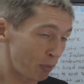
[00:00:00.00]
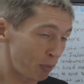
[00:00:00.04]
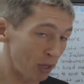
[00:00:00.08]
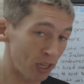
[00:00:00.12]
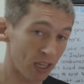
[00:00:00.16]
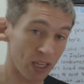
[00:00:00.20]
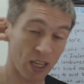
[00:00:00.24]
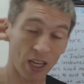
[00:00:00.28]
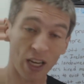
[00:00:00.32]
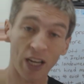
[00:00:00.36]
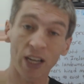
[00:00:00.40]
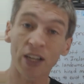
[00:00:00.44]

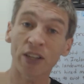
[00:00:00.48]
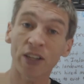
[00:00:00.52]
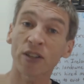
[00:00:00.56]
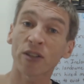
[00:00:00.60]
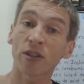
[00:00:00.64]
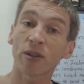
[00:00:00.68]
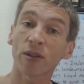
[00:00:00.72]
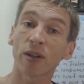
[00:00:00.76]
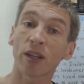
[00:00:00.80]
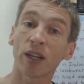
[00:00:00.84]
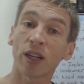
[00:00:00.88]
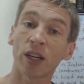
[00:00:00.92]

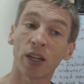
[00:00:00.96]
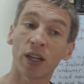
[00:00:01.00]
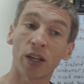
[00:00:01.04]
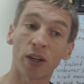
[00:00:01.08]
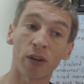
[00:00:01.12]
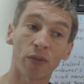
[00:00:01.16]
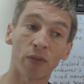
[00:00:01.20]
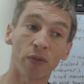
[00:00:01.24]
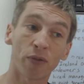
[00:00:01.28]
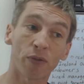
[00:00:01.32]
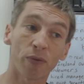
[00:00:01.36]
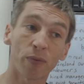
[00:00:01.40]
because
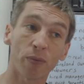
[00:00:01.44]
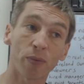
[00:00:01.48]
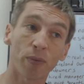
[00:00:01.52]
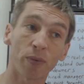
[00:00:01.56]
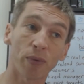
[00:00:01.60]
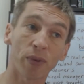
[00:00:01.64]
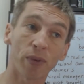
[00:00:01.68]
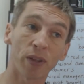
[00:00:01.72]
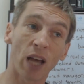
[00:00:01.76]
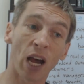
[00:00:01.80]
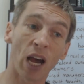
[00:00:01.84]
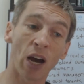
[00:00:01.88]
of
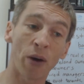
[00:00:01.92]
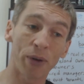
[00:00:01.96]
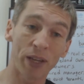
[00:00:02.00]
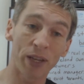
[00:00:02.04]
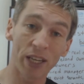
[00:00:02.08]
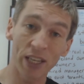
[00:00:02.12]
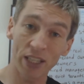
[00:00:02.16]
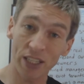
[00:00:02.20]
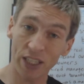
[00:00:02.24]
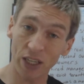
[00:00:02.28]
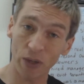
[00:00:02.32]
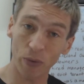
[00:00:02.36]
how
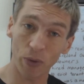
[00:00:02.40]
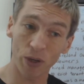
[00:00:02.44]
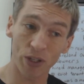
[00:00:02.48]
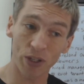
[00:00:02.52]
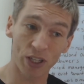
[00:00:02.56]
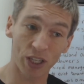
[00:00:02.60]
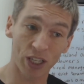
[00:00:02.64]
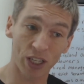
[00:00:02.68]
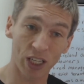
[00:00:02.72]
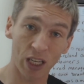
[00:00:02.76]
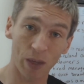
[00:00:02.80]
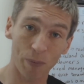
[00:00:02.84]
easy it
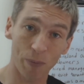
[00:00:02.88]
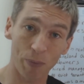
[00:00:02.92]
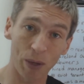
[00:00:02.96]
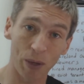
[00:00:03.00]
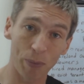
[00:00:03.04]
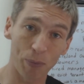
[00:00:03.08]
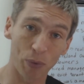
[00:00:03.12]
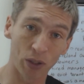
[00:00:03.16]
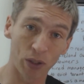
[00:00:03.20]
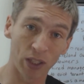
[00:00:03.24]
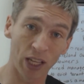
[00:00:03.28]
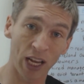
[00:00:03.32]
was to kick
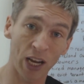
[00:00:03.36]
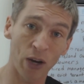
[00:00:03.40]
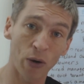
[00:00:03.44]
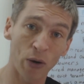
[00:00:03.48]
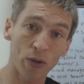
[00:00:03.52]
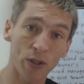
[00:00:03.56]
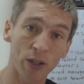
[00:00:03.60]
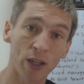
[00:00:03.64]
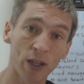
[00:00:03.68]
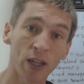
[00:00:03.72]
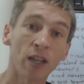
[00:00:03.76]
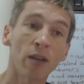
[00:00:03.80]
people
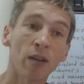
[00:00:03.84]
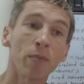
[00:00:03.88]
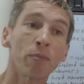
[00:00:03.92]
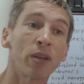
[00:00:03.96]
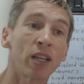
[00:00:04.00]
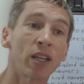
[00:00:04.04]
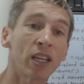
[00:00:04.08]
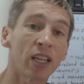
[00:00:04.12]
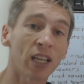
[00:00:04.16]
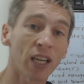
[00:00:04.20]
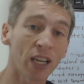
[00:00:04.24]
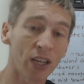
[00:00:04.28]
out,
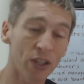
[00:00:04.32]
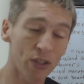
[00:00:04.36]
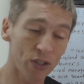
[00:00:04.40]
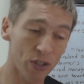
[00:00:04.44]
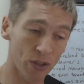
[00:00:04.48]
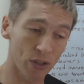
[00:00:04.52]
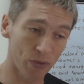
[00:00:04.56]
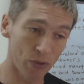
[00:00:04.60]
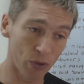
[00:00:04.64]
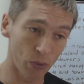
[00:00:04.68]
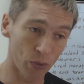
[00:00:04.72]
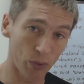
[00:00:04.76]

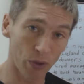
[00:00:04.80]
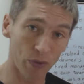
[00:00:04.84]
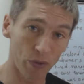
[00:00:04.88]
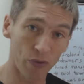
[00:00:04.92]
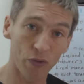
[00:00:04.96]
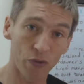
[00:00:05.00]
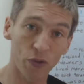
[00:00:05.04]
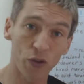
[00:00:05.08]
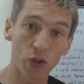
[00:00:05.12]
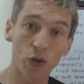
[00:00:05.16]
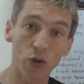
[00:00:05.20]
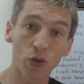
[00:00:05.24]
because of the
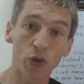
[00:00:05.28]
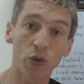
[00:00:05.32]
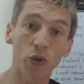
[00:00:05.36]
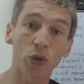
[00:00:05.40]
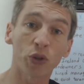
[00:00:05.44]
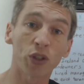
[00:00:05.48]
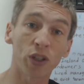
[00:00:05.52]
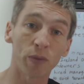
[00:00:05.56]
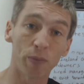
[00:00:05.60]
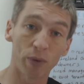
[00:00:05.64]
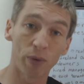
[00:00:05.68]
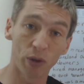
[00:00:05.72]

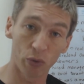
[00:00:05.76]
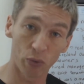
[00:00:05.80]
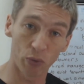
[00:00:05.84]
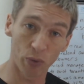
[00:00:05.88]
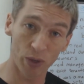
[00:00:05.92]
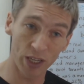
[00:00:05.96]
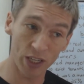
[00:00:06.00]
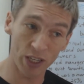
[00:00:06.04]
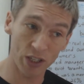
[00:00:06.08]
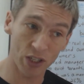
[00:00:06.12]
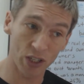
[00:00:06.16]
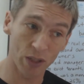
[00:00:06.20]
refusal to be
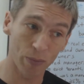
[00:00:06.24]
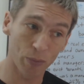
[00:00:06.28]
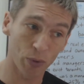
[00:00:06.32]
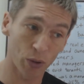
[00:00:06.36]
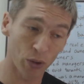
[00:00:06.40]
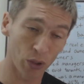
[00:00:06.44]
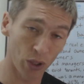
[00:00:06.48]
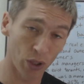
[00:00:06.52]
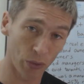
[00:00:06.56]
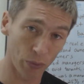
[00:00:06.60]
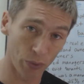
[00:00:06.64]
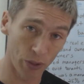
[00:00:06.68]

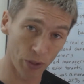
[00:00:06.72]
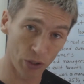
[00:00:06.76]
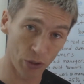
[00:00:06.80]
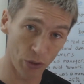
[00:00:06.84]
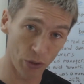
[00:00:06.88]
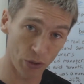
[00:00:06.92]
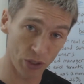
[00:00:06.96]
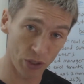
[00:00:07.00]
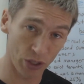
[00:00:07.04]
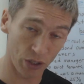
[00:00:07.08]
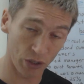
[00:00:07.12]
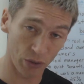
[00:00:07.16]
reasonable on
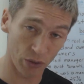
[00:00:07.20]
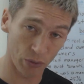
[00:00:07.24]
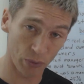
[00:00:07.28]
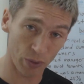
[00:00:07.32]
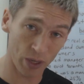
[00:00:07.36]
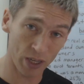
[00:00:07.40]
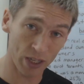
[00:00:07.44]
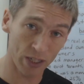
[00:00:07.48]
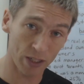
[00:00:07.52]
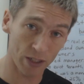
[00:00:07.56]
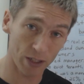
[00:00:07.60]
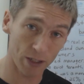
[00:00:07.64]
reducing the
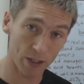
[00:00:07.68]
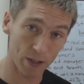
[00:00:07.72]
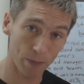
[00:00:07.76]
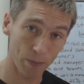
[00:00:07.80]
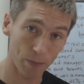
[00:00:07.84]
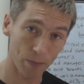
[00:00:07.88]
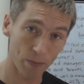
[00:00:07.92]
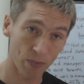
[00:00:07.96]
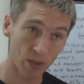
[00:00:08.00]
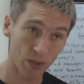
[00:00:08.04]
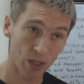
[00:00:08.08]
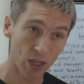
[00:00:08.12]

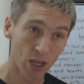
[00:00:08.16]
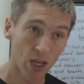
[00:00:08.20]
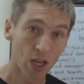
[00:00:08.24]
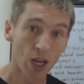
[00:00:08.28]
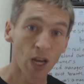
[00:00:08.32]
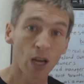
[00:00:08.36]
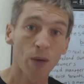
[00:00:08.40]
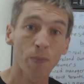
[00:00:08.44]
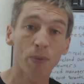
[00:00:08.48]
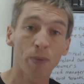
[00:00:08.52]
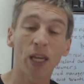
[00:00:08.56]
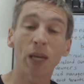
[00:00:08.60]
rents,
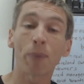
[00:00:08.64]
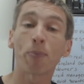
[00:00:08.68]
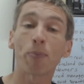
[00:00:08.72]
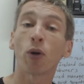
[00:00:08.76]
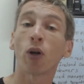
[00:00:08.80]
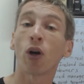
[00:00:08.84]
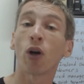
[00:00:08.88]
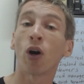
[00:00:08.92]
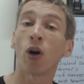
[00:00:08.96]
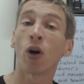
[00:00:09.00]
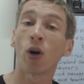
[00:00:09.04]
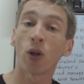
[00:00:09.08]

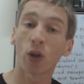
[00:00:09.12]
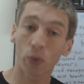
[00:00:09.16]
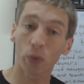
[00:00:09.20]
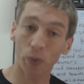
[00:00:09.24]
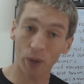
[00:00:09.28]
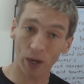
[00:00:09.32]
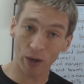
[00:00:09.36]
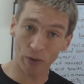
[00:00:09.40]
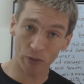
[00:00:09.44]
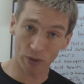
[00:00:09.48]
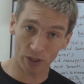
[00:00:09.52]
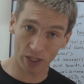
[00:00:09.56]
people all
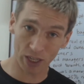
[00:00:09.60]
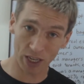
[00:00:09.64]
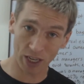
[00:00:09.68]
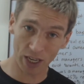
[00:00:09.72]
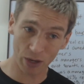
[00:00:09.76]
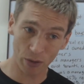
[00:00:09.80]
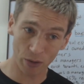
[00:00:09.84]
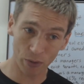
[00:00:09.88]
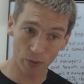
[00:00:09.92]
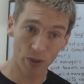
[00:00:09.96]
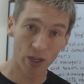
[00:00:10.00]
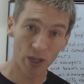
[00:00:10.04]
around
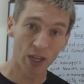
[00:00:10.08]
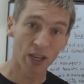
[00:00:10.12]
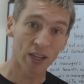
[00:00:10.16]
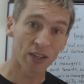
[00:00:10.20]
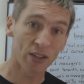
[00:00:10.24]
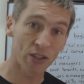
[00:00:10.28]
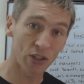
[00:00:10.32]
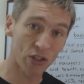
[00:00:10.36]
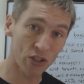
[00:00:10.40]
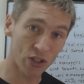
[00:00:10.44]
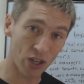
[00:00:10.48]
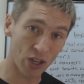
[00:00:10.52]
town
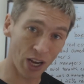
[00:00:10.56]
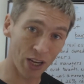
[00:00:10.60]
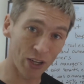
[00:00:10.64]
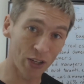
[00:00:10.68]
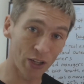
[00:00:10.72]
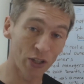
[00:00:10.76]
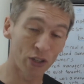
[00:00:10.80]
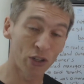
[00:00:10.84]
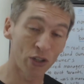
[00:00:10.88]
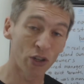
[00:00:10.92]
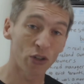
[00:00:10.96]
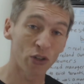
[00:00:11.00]

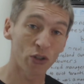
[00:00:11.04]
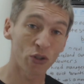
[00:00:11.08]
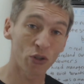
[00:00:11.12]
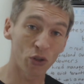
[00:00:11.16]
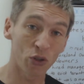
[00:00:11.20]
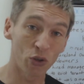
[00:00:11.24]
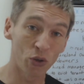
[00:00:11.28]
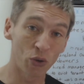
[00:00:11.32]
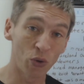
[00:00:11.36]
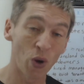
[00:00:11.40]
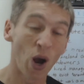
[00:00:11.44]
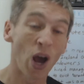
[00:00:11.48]
decided
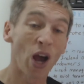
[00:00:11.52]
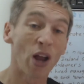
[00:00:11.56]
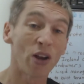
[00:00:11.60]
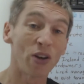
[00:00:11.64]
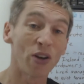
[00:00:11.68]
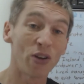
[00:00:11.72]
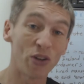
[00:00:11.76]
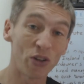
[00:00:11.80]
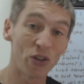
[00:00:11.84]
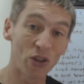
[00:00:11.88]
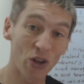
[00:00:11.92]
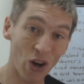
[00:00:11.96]
to
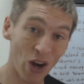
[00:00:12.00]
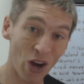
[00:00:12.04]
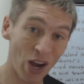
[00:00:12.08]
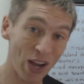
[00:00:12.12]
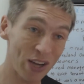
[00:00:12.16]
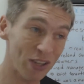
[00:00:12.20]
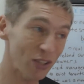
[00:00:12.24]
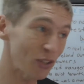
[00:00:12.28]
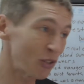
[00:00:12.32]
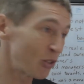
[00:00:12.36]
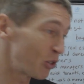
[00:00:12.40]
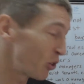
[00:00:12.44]

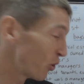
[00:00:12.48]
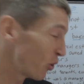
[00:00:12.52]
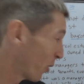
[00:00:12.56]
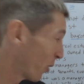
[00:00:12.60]
not